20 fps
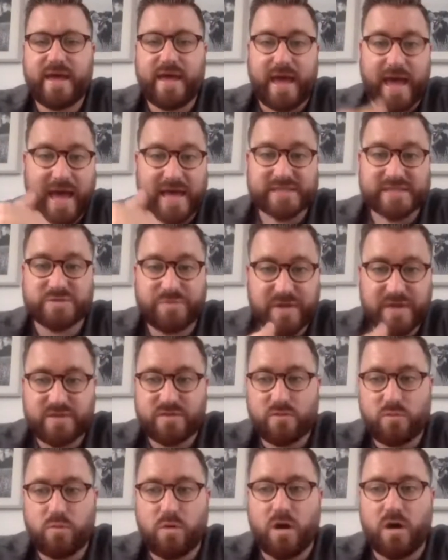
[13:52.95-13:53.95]
has
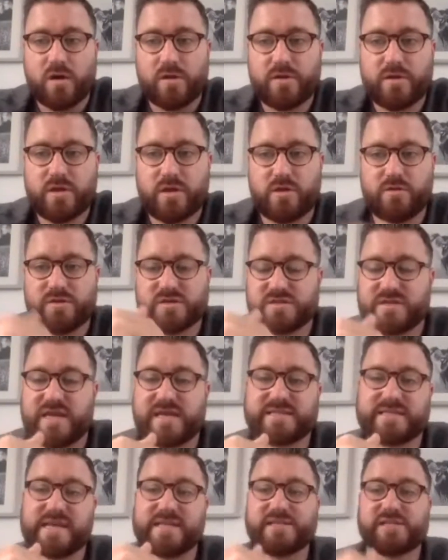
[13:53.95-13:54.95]
been the one who has
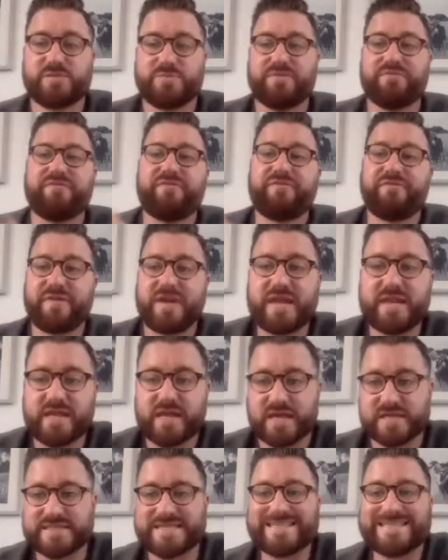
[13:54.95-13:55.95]
essentially been
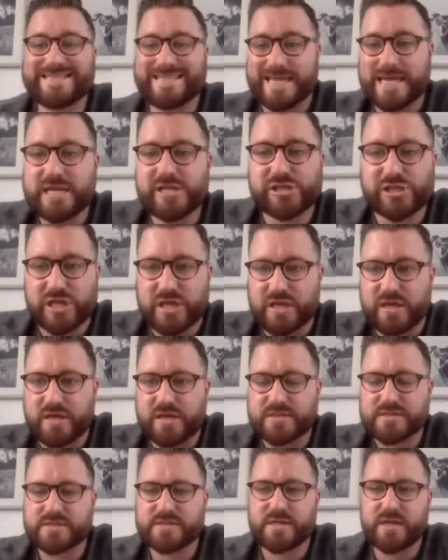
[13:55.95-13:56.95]
feeding us and teaching
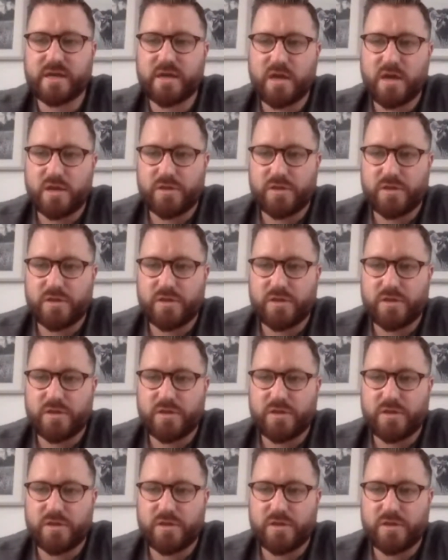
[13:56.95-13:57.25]
us